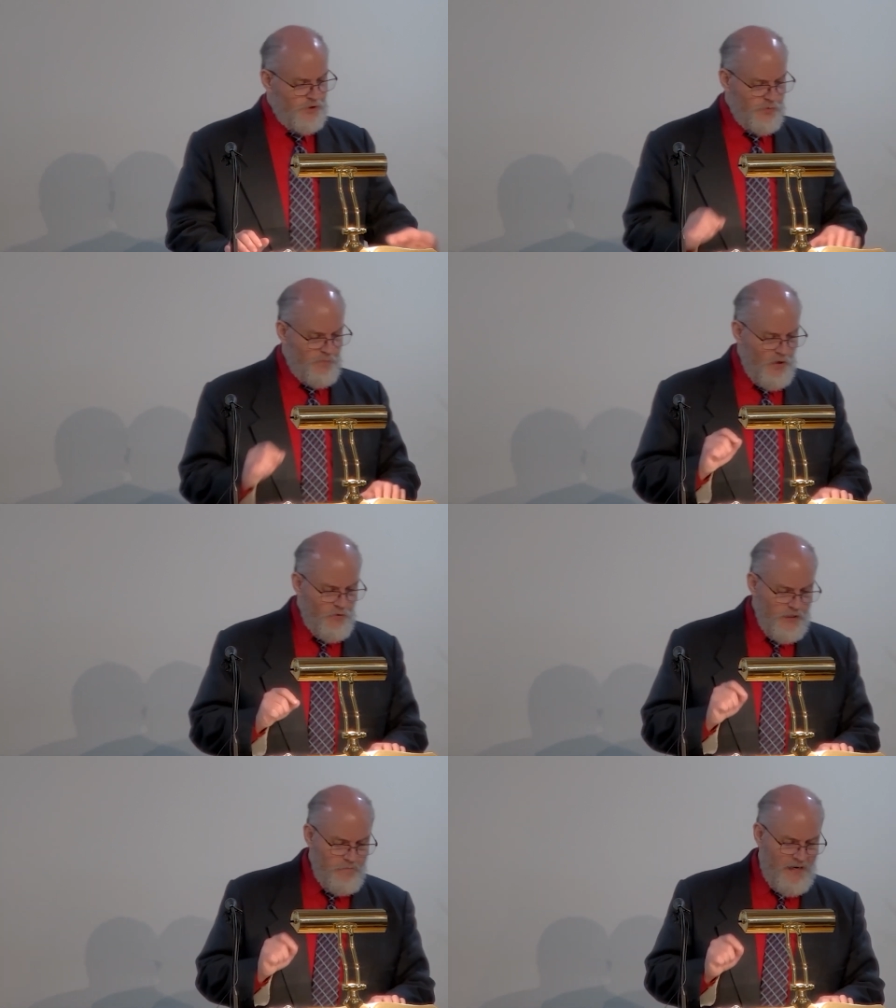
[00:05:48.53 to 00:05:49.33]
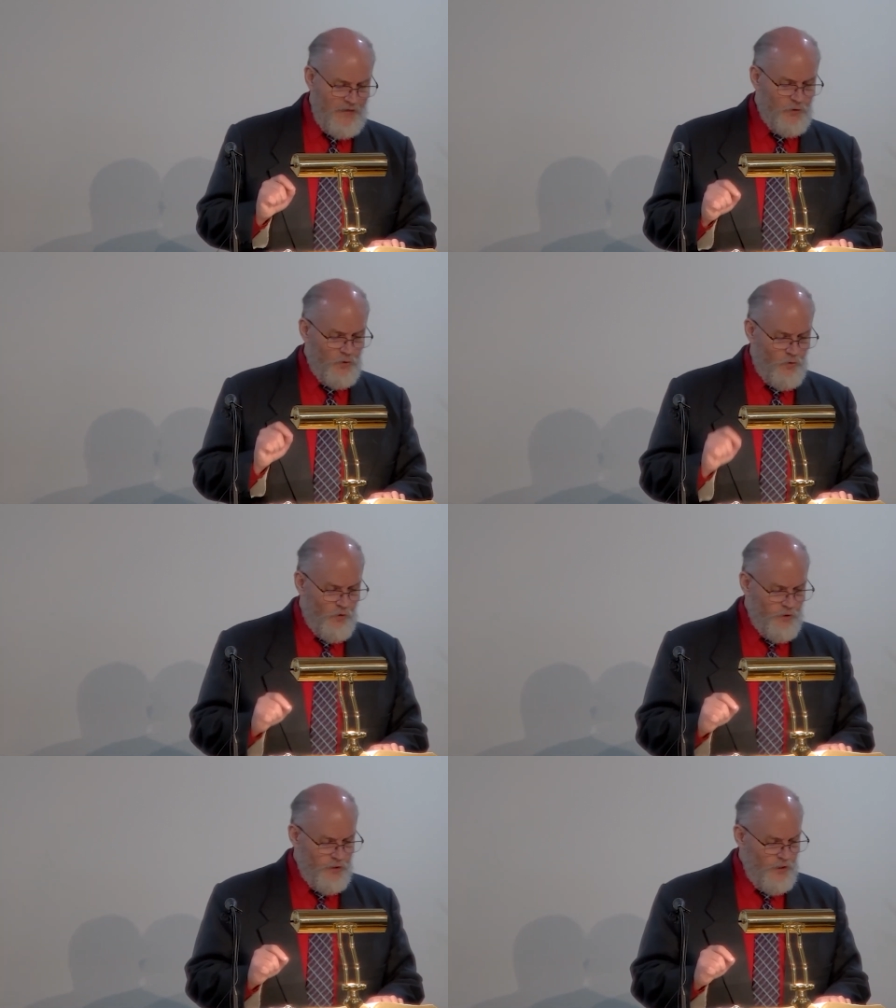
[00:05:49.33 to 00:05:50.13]
was spoken by the
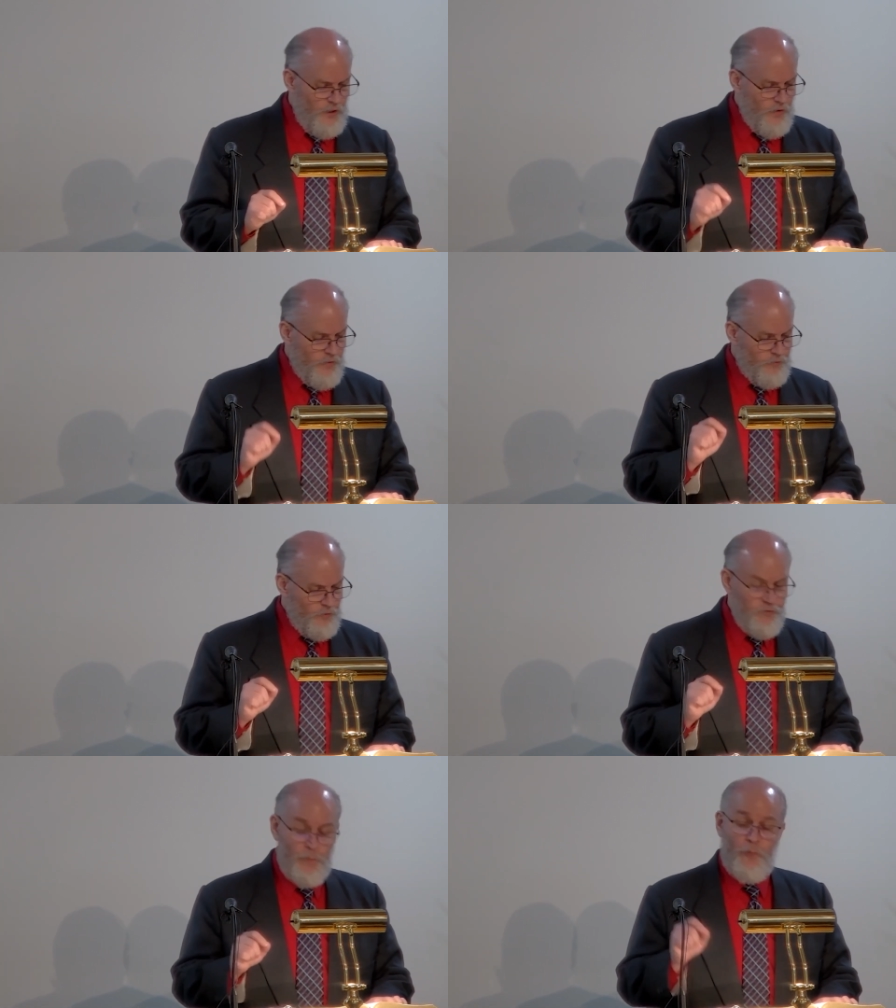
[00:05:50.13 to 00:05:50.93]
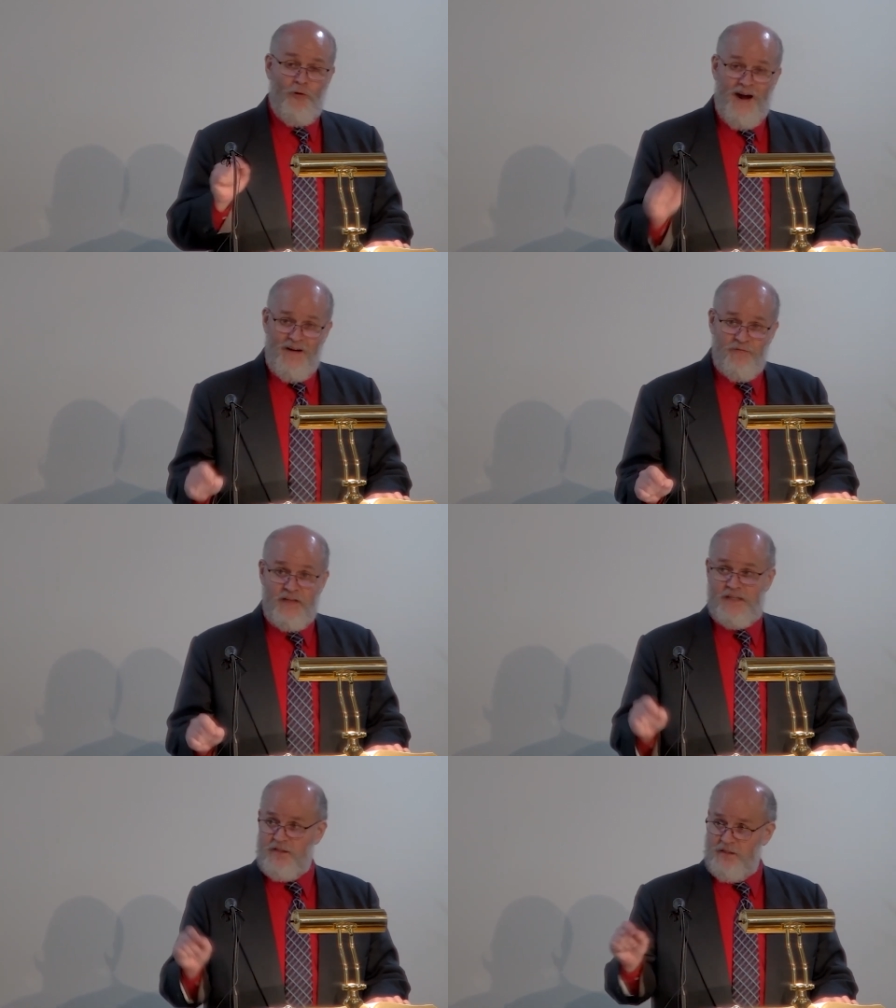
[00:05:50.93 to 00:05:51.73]
Lord through the
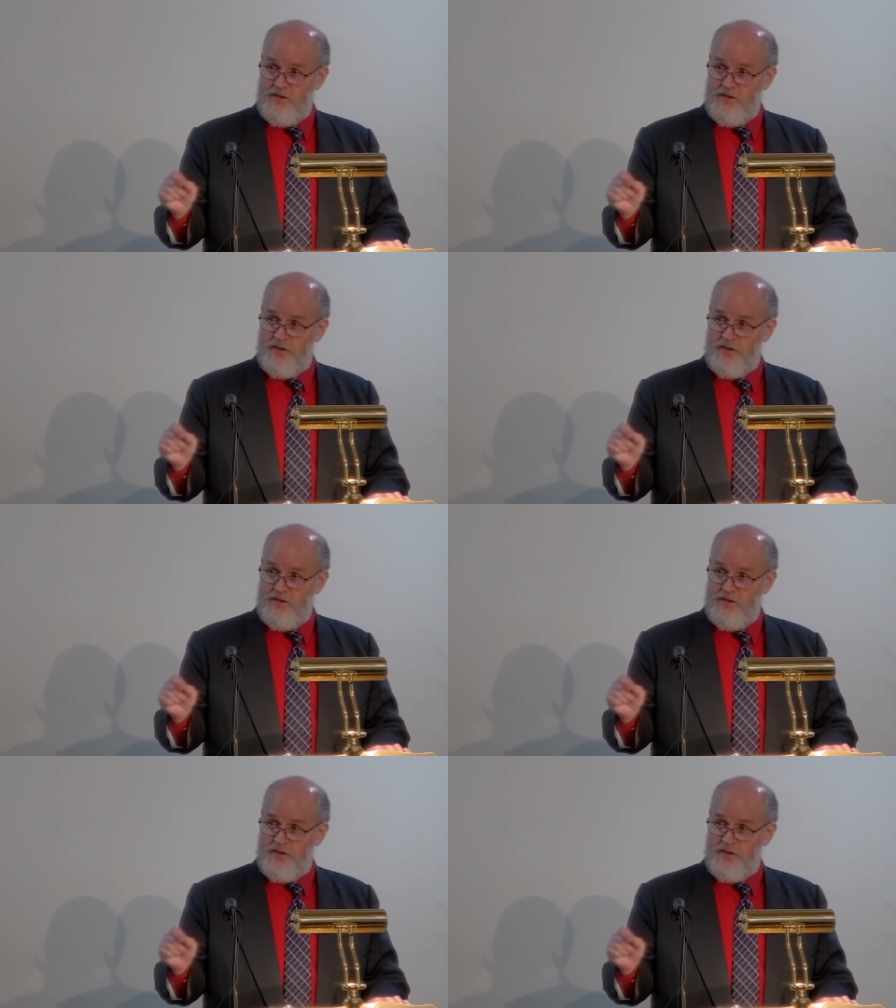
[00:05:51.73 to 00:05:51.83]
prophet,